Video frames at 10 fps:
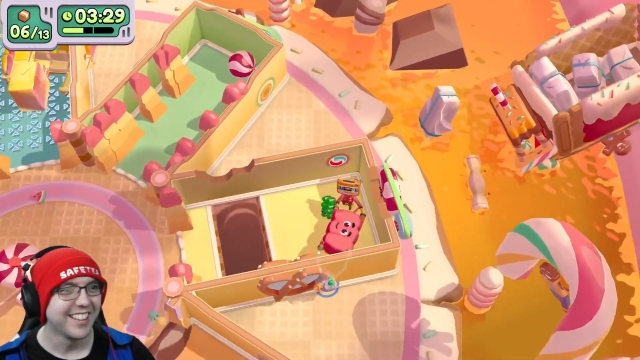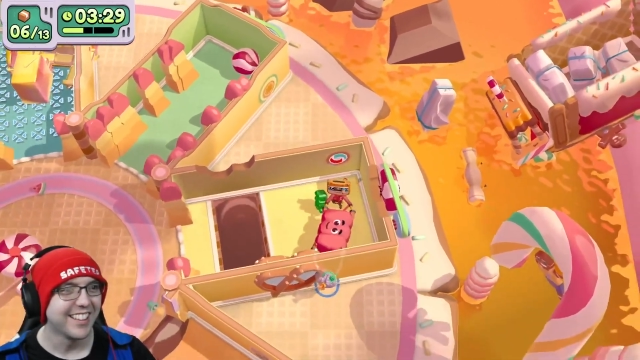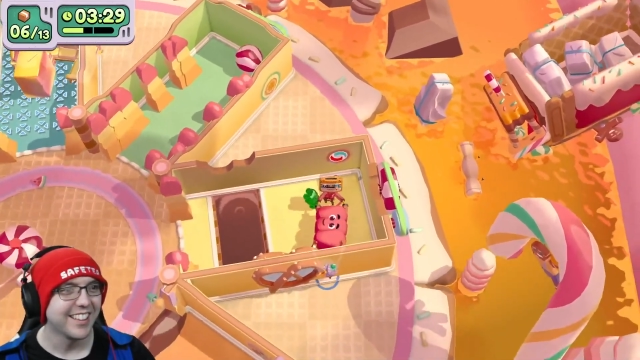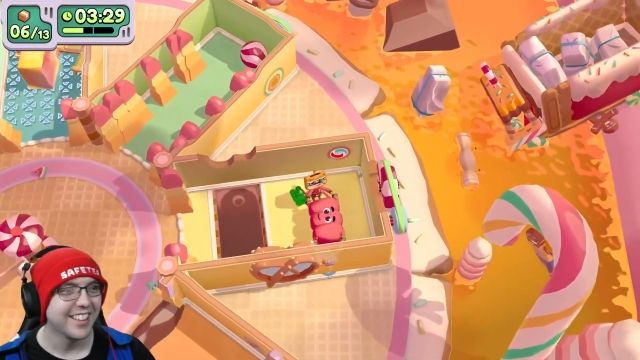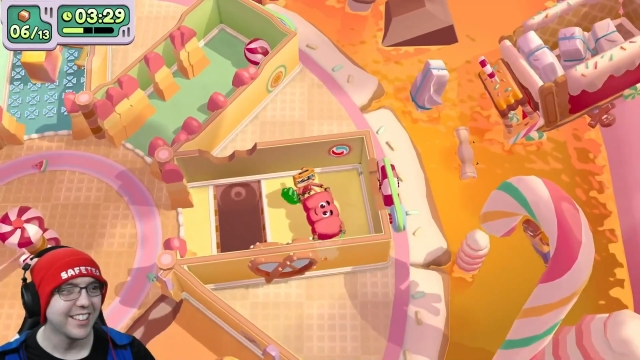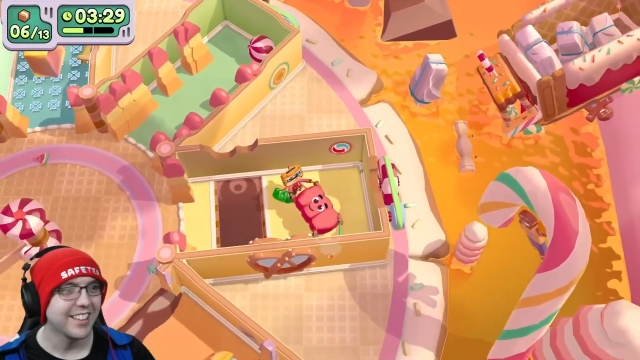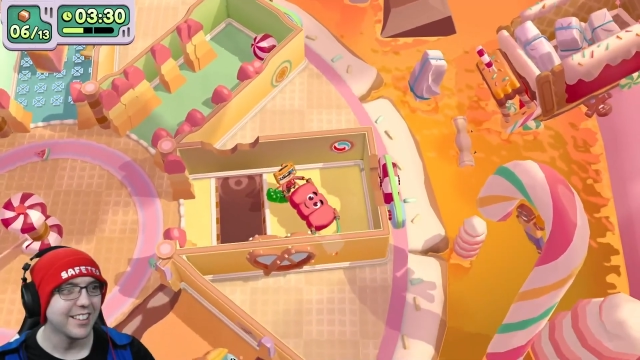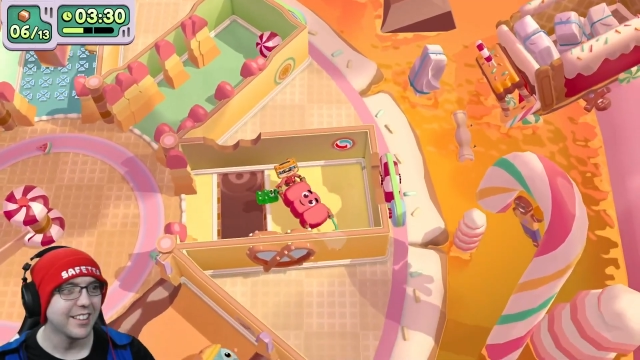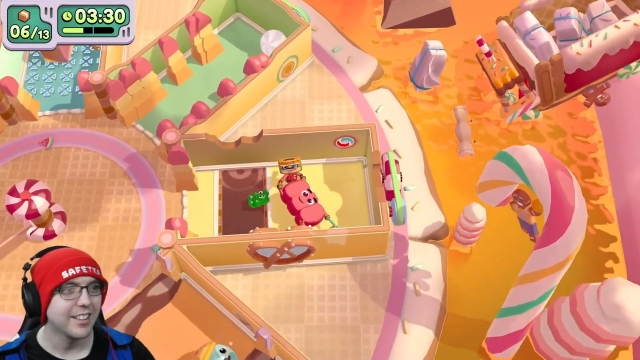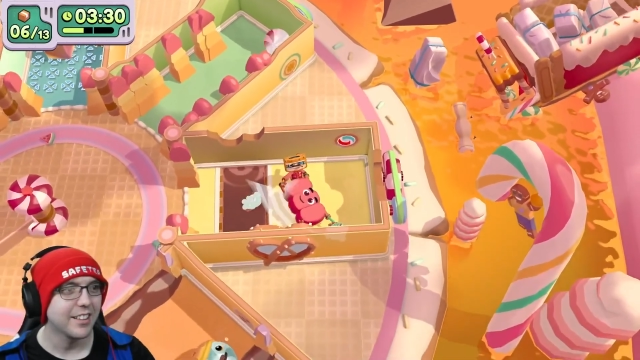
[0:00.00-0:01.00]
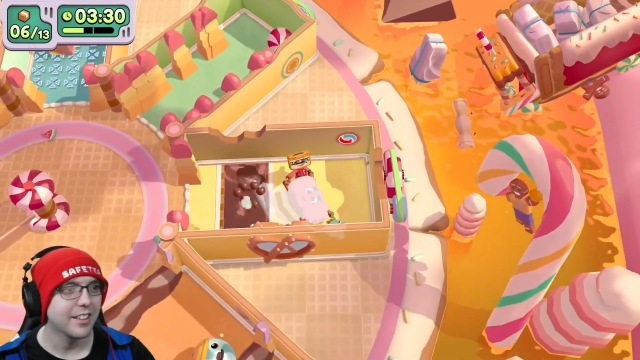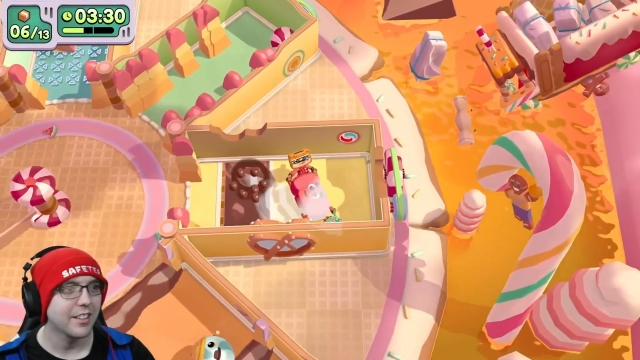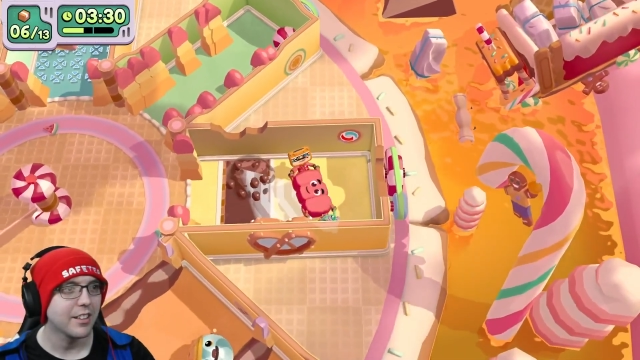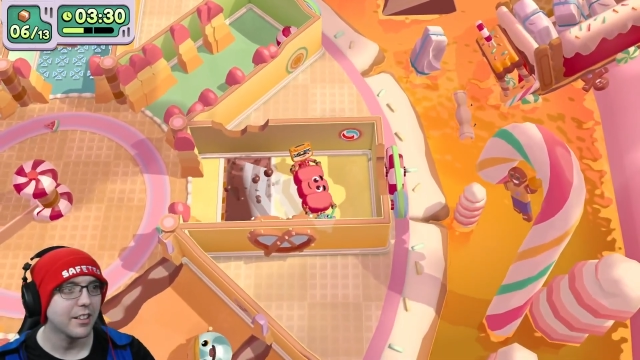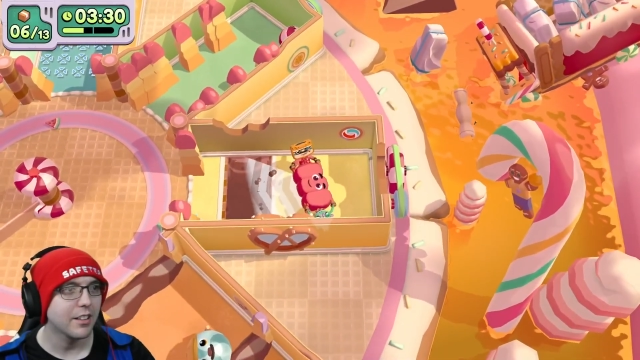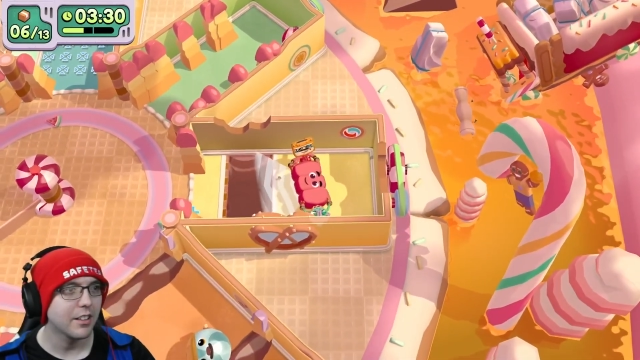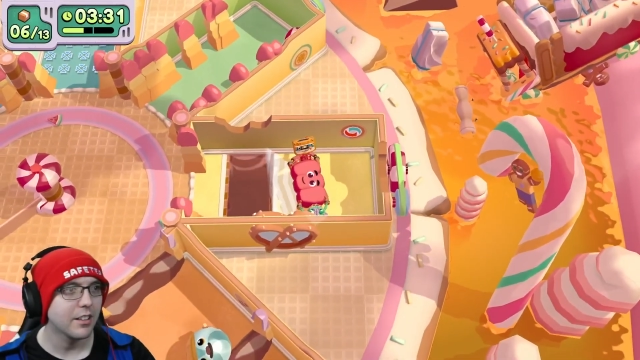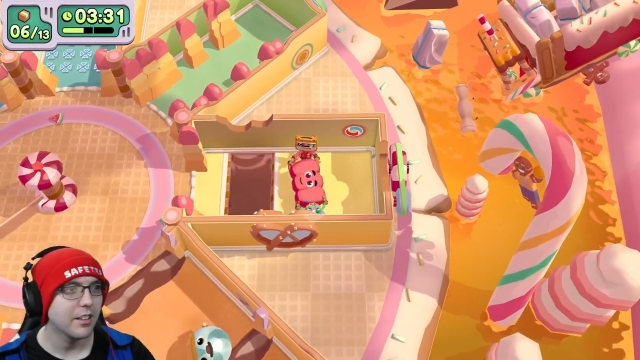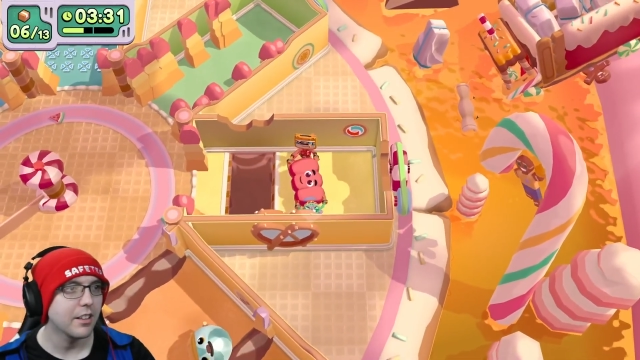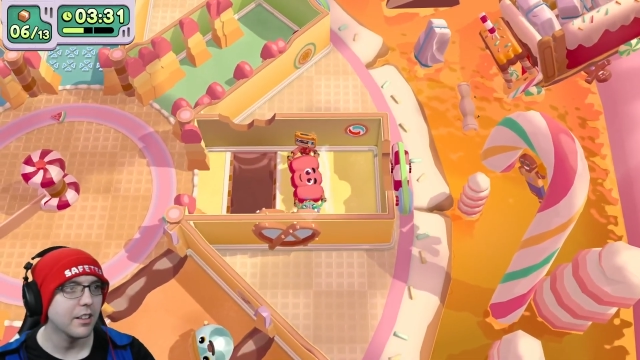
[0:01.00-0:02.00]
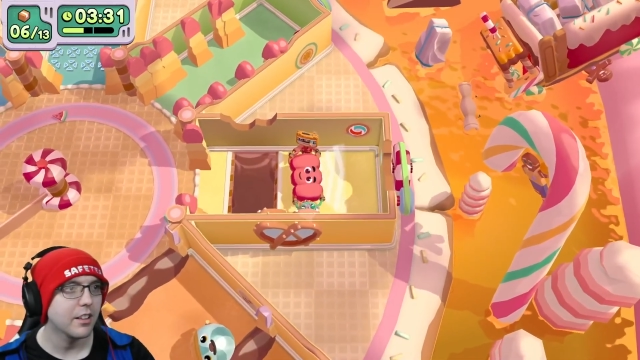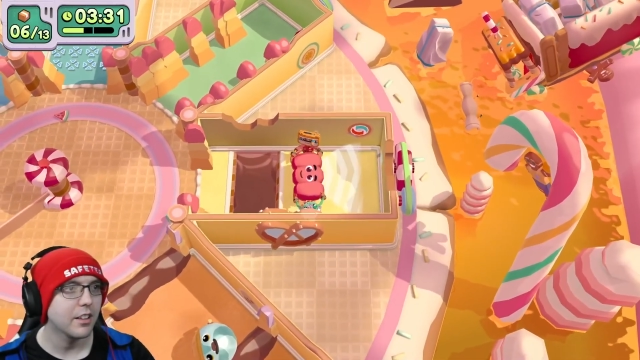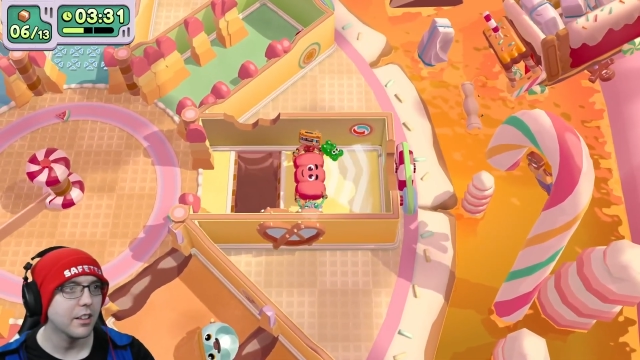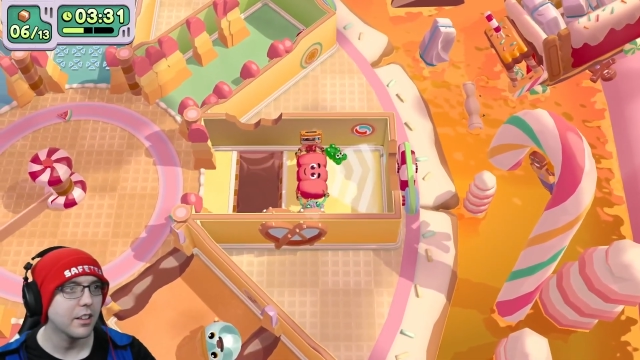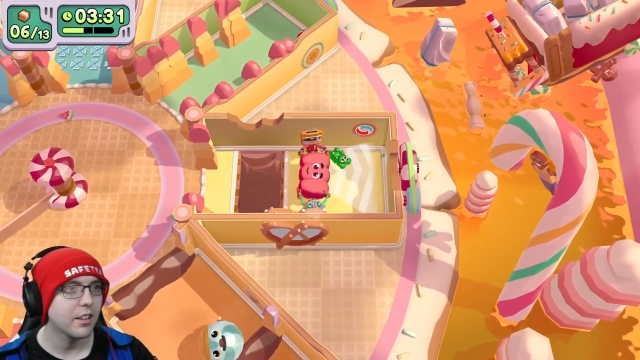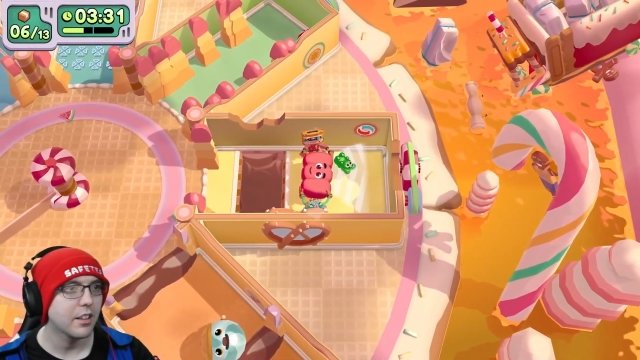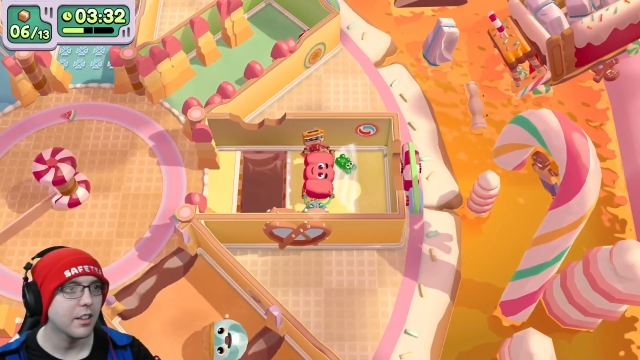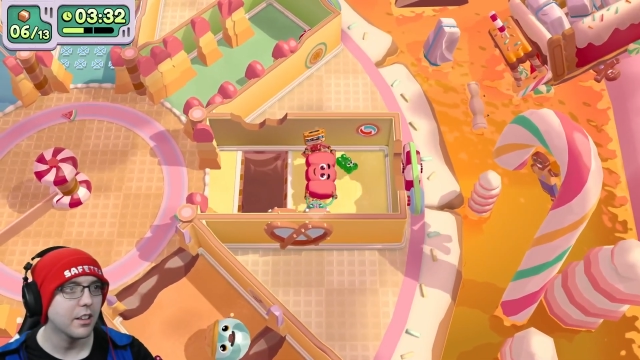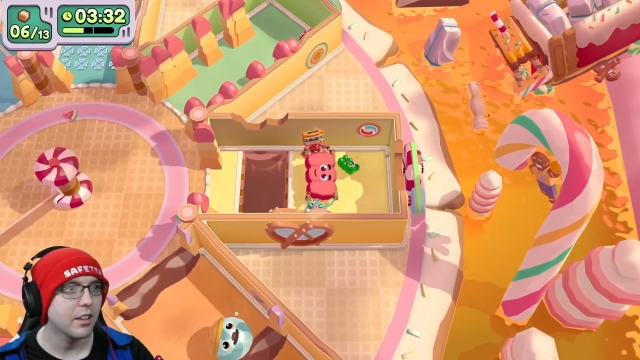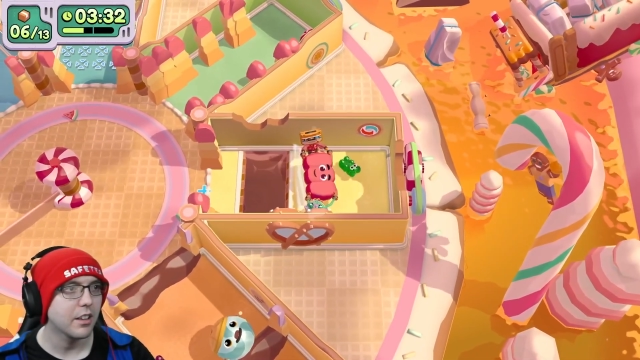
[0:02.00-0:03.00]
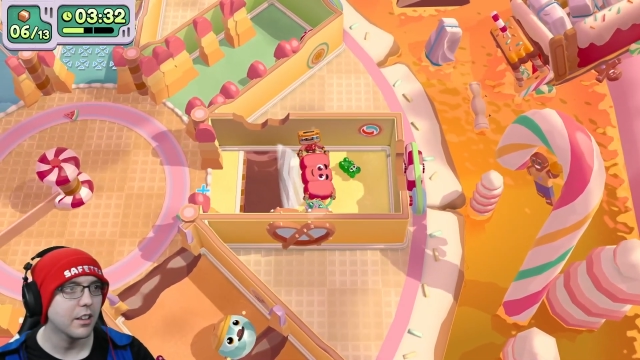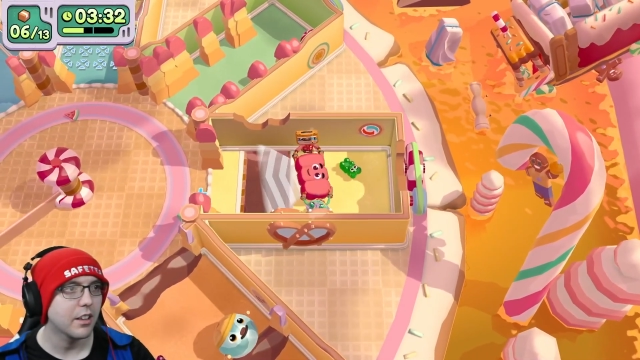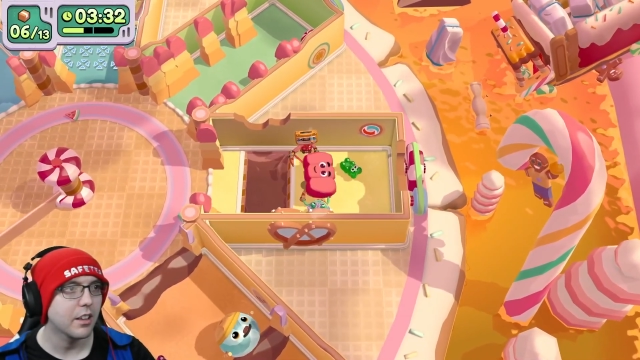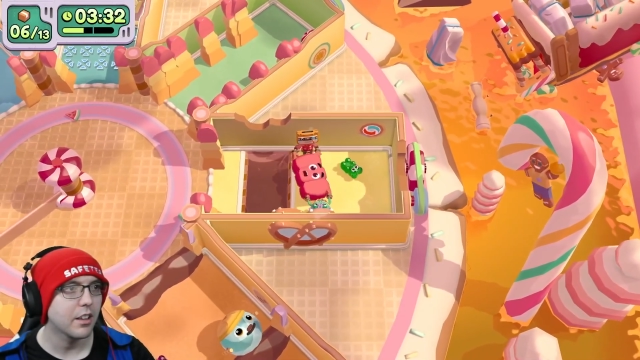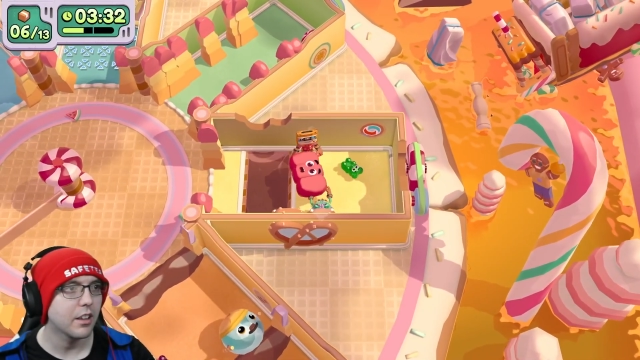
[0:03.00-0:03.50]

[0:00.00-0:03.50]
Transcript: Nobody speaks.